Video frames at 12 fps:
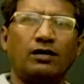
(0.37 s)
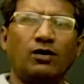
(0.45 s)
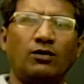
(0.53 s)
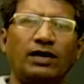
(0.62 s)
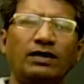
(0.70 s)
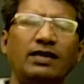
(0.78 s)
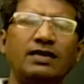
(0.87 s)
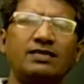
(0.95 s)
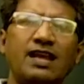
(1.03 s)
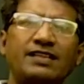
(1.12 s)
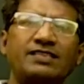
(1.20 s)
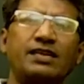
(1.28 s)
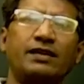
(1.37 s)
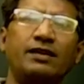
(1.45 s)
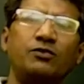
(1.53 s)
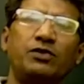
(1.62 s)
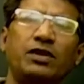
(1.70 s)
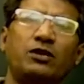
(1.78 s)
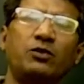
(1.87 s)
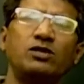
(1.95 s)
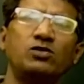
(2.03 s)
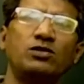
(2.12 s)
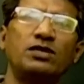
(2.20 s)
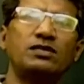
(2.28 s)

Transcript: Now in this lecture, we are going to